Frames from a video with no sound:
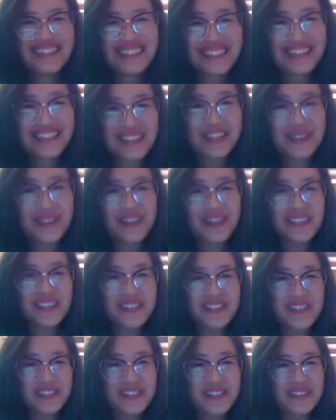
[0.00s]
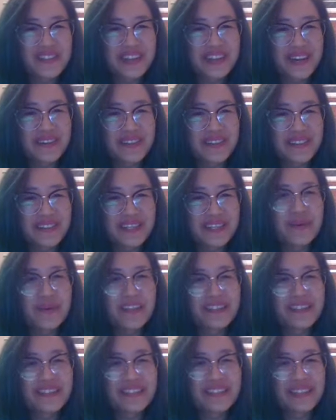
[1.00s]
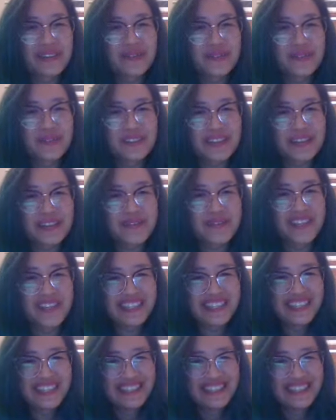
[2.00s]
So the way you chose to do that was to go in and see if you were safe or not.